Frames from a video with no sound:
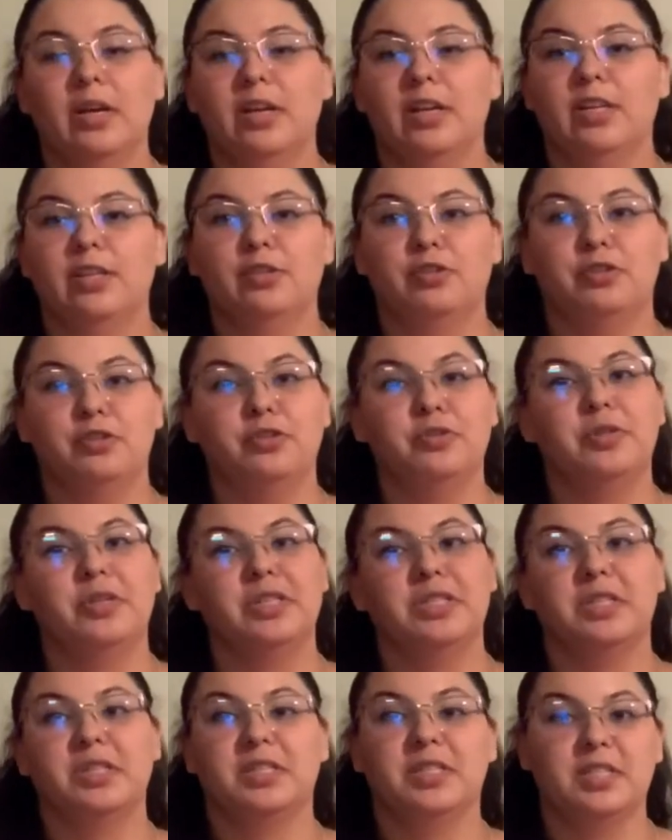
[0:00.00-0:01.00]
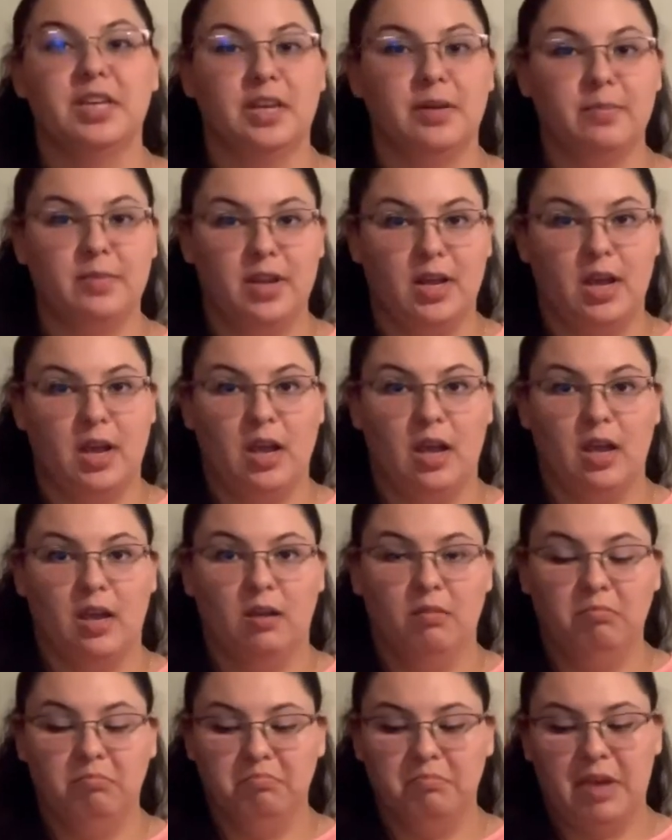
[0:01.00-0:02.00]
as soon as the same day
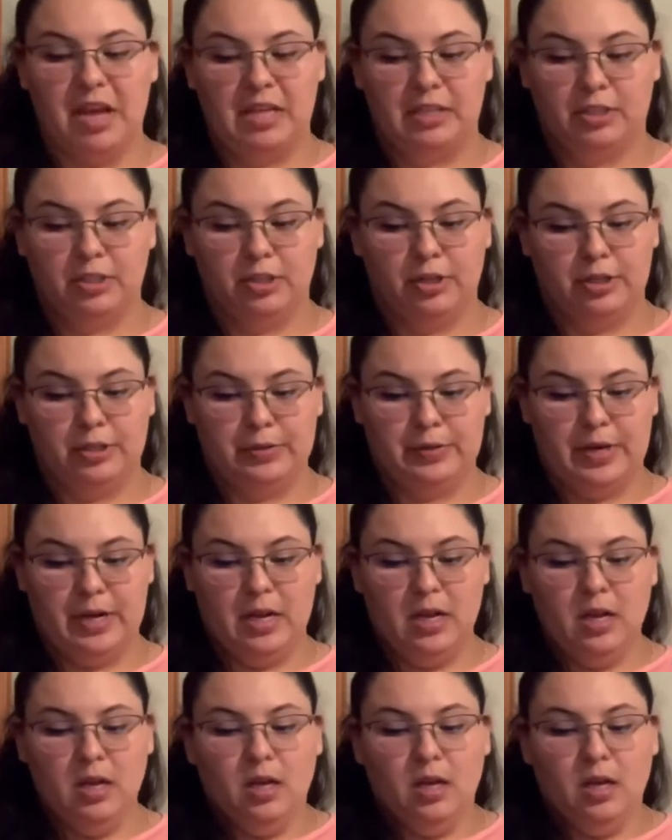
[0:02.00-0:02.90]
as surgery.